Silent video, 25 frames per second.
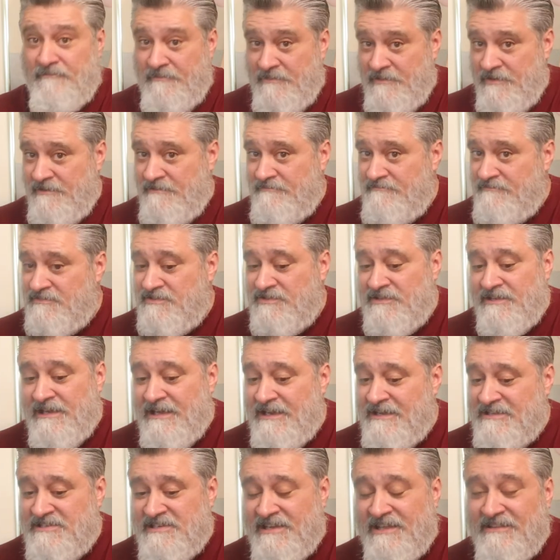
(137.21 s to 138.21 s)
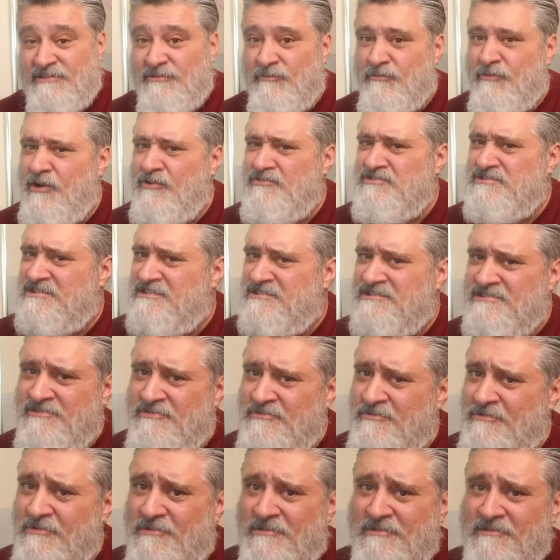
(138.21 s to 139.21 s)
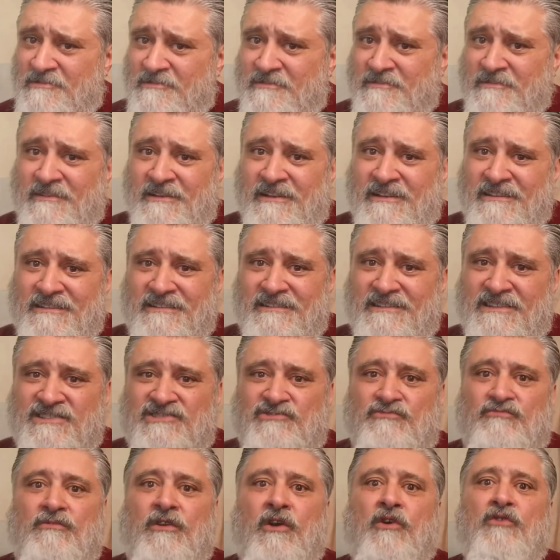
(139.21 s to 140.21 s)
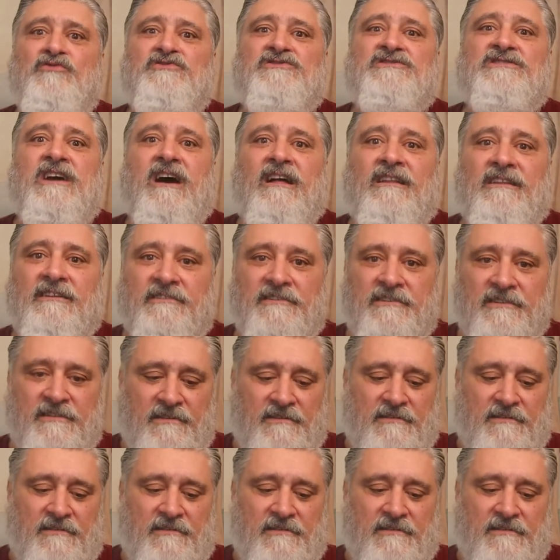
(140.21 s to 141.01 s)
All right, so you got to check. The rose is cool. All right, it's rose colored.